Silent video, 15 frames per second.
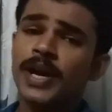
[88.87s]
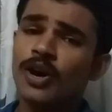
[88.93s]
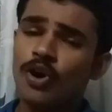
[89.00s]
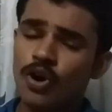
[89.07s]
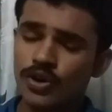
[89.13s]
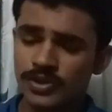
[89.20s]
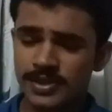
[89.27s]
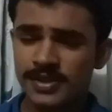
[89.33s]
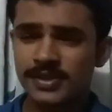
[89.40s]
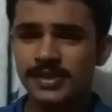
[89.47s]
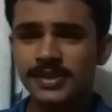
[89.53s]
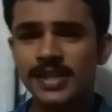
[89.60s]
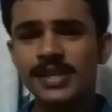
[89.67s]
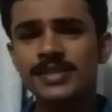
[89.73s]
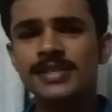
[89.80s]
because
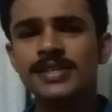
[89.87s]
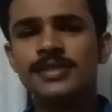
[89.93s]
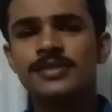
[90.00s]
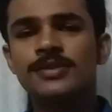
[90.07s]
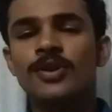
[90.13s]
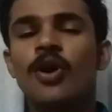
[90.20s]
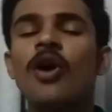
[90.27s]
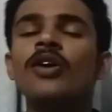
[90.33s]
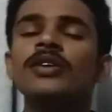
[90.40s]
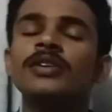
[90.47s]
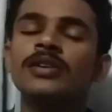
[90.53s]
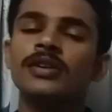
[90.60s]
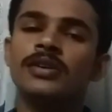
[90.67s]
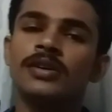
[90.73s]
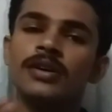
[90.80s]
this is not
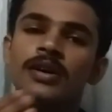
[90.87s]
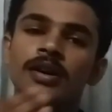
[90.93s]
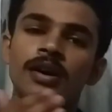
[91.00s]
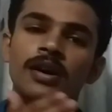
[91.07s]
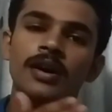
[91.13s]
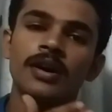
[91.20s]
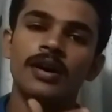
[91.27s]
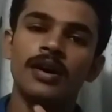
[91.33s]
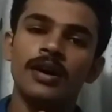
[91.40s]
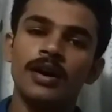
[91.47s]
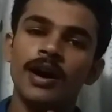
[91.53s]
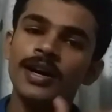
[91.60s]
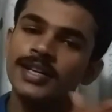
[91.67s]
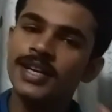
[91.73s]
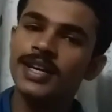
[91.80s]

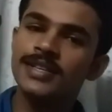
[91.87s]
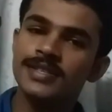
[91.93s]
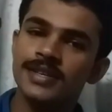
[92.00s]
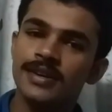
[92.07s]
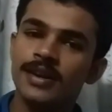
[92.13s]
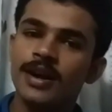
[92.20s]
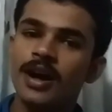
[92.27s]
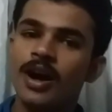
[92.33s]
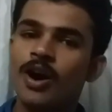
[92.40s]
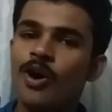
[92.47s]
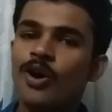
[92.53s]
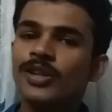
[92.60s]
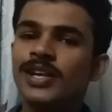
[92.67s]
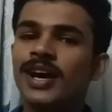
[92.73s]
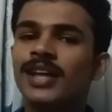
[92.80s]
a teaser,
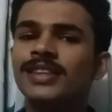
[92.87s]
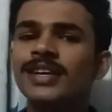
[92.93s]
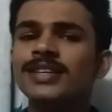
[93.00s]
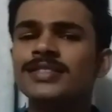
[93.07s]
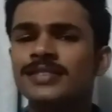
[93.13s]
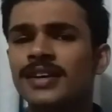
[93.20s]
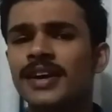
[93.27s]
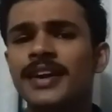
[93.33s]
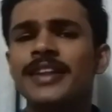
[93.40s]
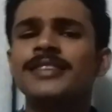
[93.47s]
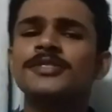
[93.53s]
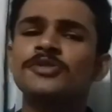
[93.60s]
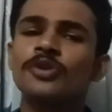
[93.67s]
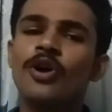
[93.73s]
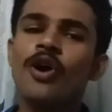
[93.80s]
on the other side
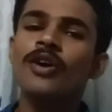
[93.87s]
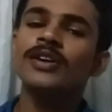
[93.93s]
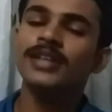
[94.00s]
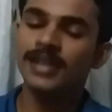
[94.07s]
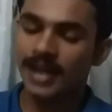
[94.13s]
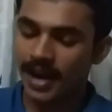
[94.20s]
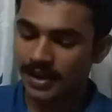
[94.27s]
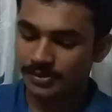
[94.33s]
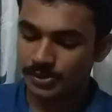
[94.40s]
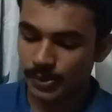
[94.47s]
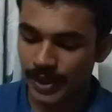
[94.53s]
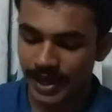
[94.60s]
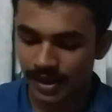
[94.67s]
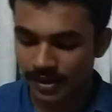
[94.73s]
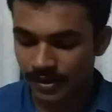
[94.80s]
is not a
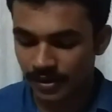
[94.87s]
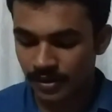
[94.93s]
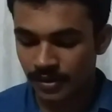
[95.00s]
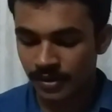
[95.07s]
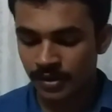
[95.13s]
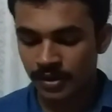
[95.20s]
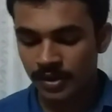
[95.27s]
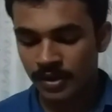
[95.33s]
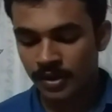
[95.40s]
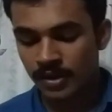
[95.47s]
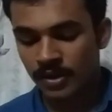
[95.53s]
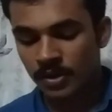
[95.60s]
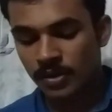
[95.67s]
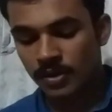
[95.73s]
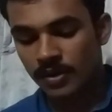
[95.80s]
trailer,
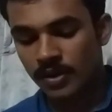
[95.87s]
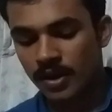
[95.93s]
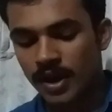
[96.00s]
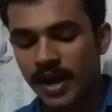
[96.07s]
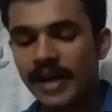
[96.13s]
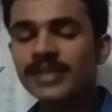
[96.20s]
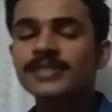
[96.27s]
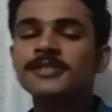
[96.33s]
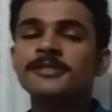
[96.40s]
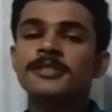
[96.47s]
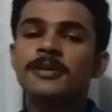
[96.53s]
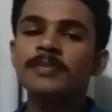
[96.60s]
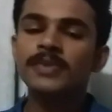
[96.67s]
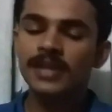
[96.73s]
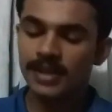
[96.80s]
it's
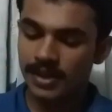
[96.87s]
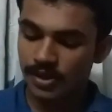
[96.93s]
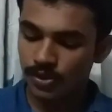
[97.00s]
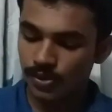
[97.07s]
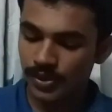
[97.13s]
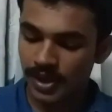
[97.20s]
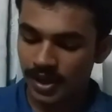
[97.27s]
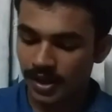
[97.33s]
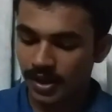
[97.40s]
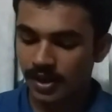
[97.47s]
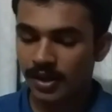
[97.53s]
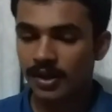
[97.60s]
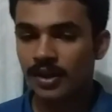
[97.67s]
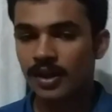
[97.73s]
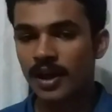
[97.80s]
something unique.
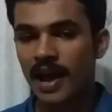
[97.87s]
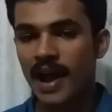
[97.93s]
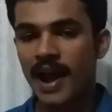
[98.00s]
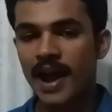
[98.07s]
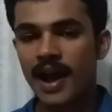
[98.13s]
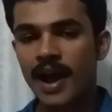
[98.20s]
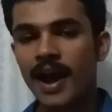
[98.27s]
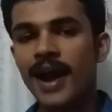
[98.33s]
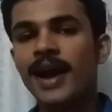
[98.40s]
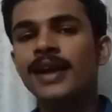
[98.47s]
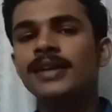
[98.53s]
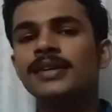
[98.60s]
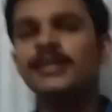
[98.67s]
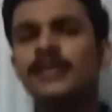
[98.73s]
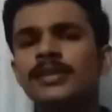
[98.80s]

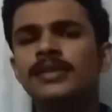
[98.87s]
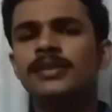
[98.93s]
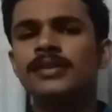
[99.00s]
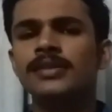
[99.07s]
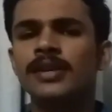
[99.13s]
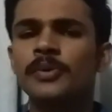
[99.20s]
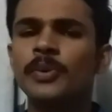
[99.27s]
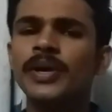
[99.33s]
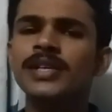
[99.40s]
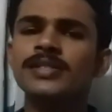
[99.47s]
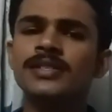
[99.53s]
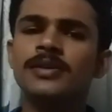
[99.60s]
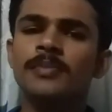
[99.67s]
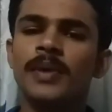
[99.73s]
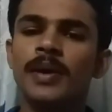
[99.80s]
And the
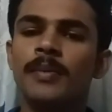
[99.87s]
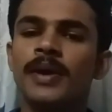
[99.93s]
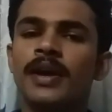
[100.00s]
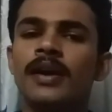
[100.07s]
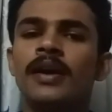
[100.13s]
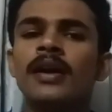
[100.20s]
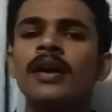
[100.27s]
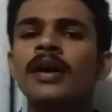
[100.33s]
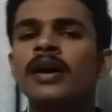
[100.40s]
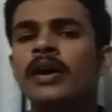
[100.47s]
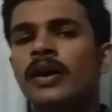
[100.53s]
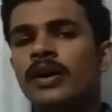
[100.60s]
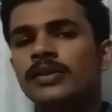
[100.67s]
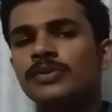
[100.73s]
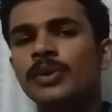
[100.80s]
reason maybe
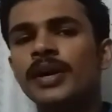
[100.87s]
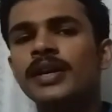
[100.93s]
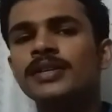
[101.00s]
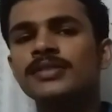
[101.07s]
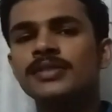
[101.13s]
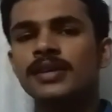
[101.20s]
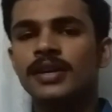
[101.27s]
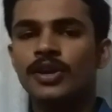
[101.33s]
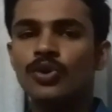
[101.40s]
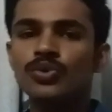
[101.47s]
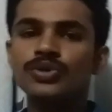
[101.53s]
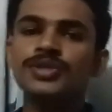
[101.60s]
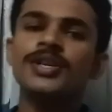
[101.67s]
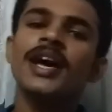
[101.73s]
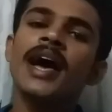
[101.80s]
there is a
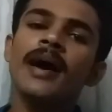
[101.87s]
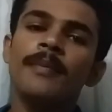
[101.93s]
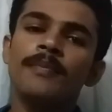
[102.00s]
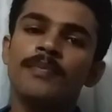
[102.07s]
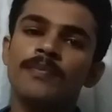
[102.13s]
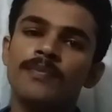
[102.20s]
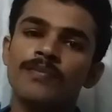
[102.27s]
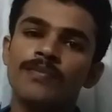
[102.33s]
huge gap